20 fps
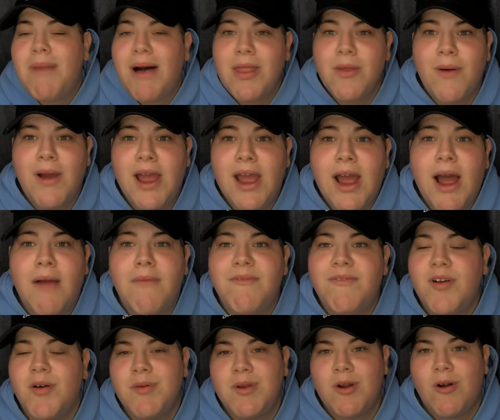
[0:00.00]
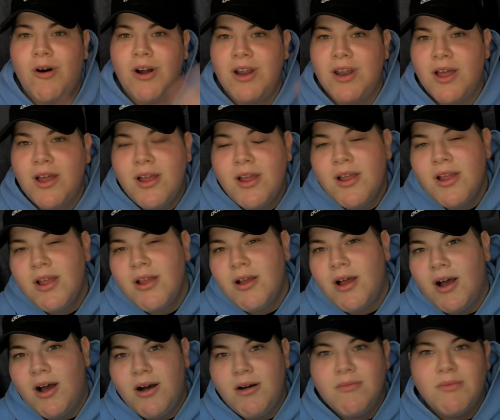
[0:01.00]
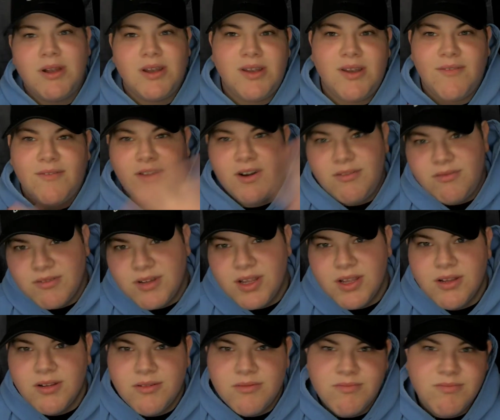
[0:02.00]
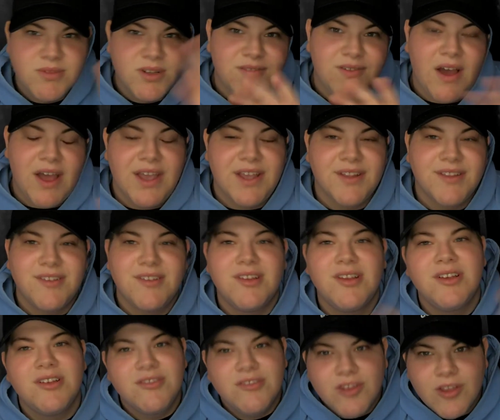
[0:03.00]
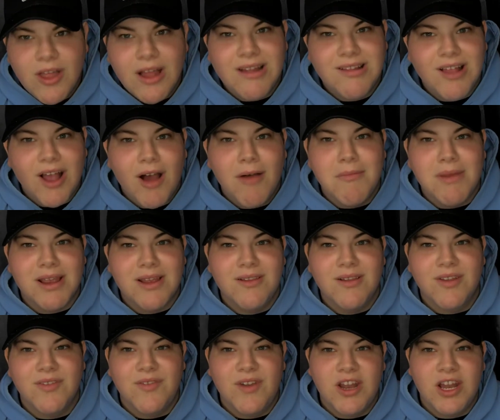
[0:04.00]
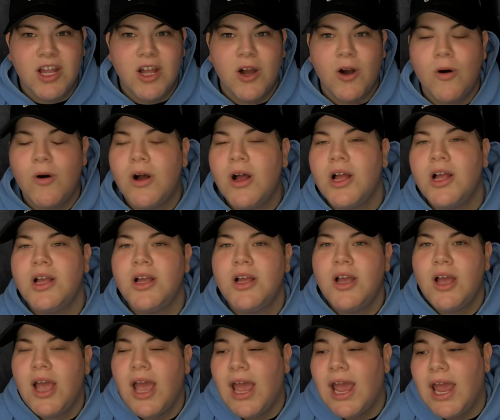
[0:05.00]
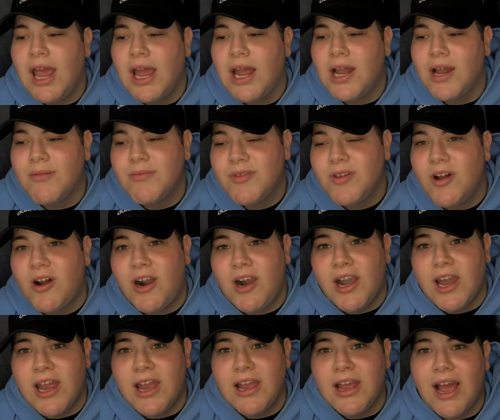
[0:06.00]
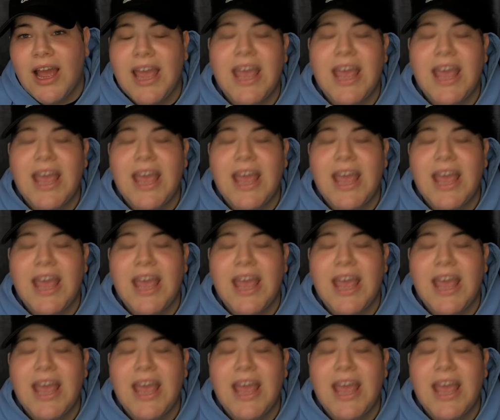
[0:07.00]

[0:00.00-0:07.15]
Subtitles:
By the way, I'm filming on a different device, so that's how I'm making this video. And I'm sorry.